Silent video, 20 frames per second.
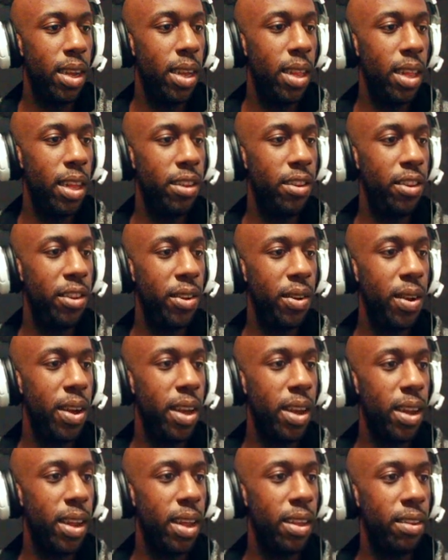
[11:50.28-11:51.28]
Let's do
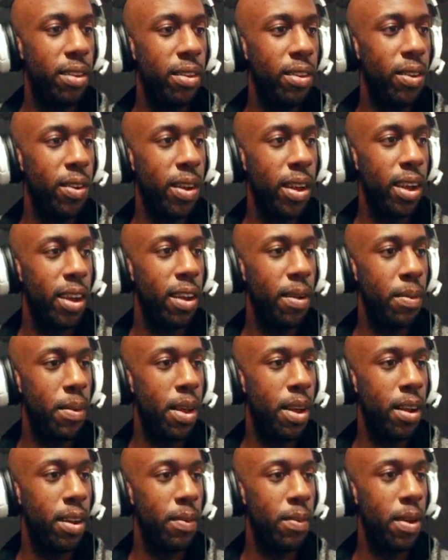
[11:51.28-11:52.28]
it. Let's do it. Come
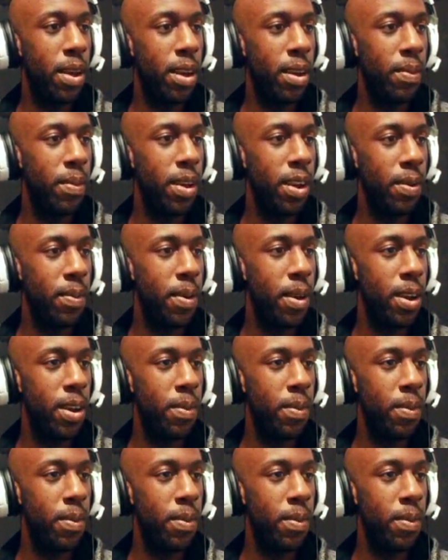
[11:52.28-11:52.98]
on, come on, come on, come on,